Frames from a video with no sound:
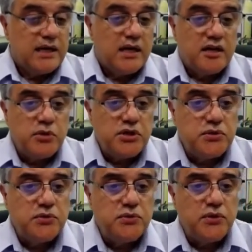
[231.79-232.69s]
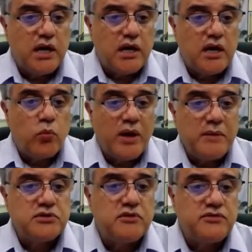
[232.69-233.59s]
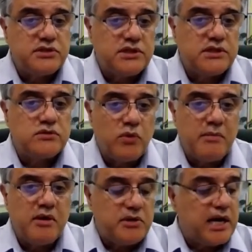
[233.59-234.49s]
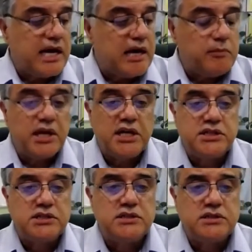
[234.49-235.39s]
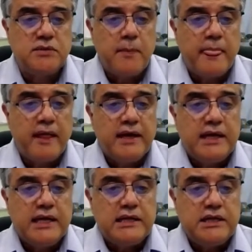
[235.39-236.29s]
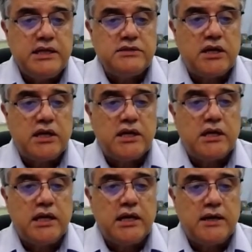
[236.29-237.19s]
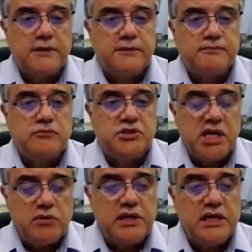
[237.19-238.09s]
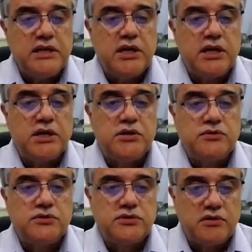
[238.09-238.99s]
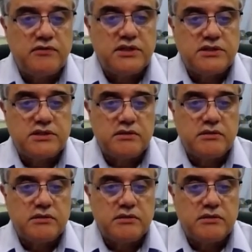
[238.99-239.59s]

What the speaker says: Number 2 are web services or web API applications. These are generally there to service